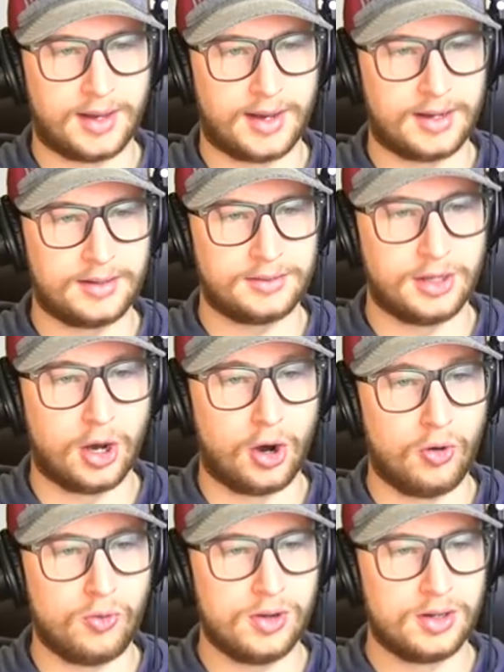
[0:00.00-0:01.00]
Yeah?
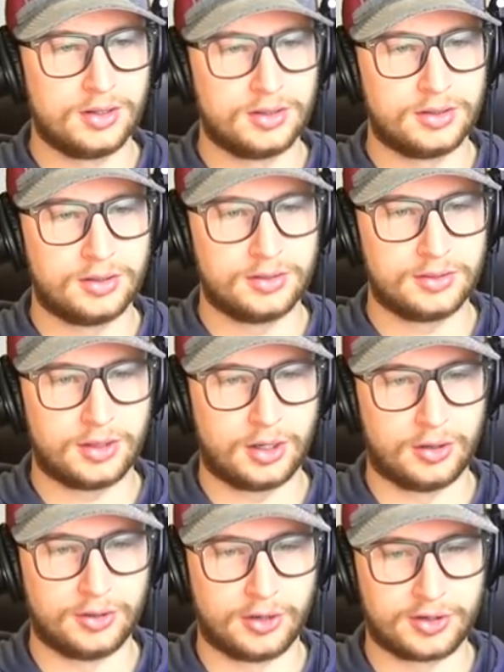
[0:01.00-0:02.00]
No?
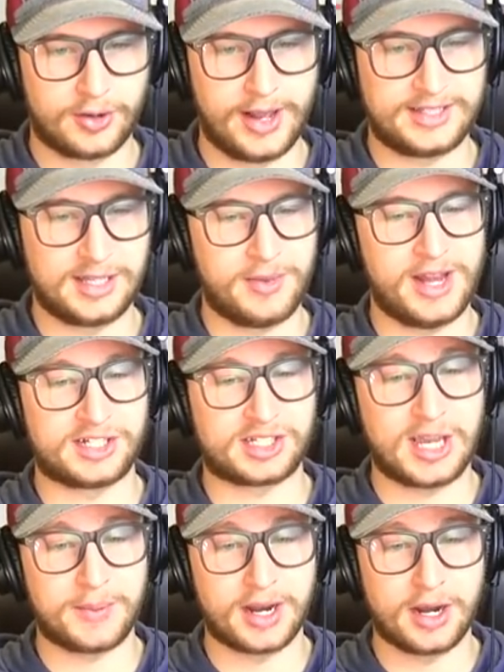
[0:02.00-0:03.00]
Oh, no. Johansson managed
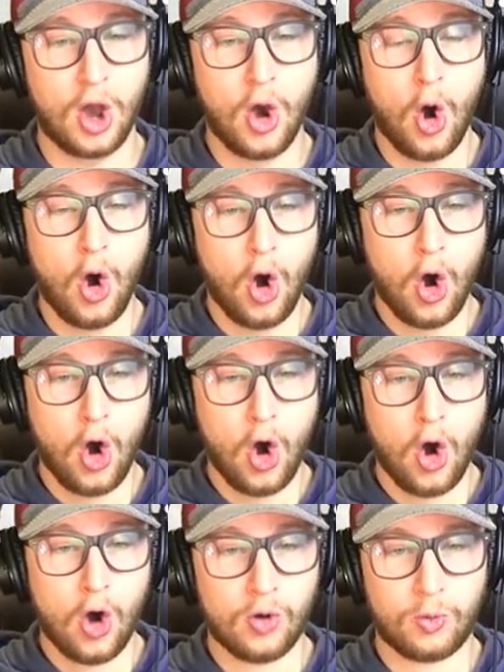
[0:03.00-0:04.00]
to keep it in.
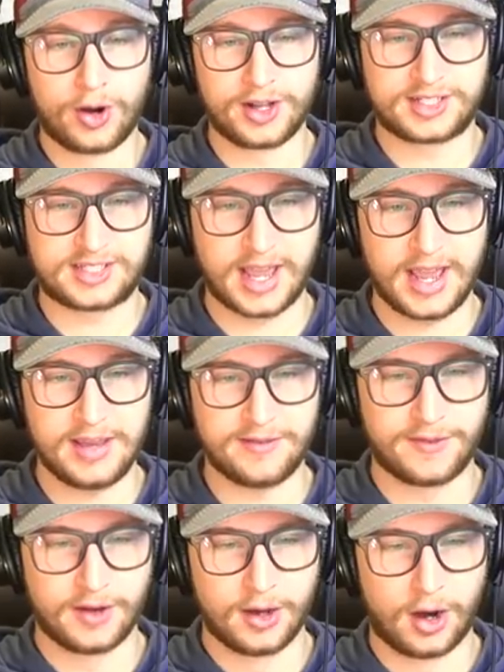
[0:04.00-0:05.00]
Oh, what a
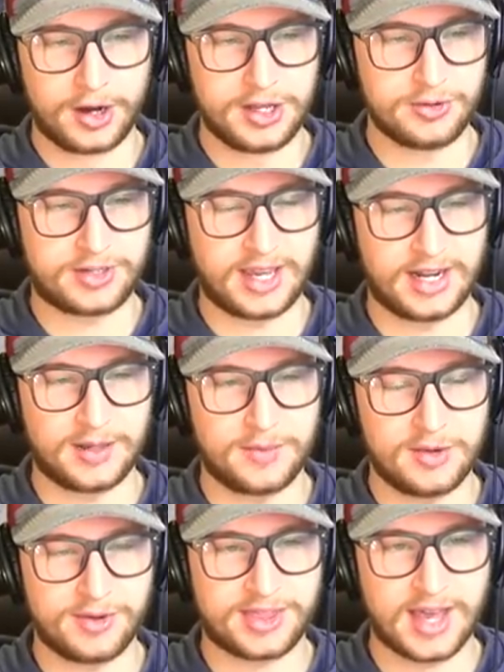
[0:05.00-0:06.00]
save. Are you kidding
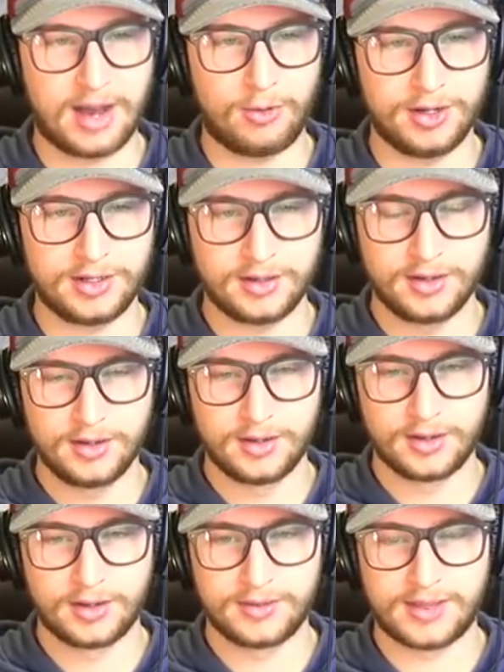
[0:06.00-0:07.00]
me with that one?
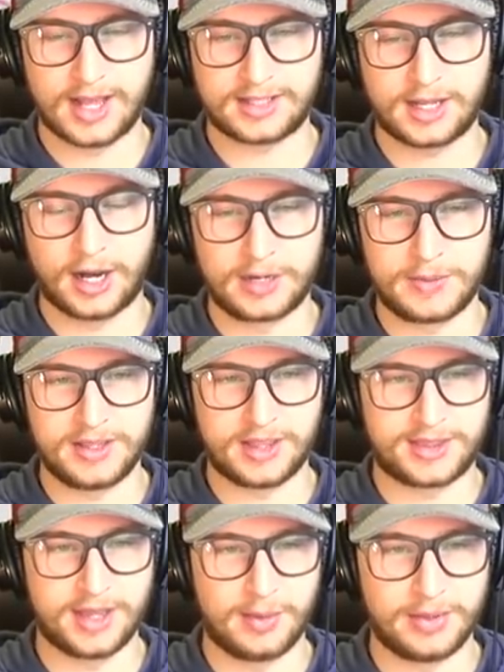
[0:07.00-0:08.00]
That's got to be
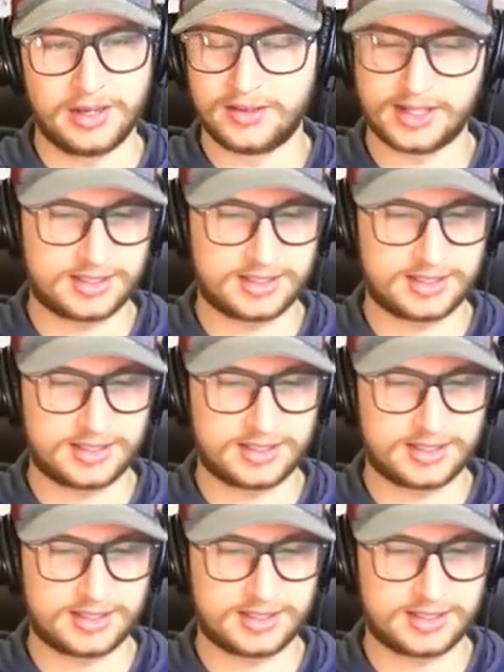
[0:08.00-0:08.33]
the thummy.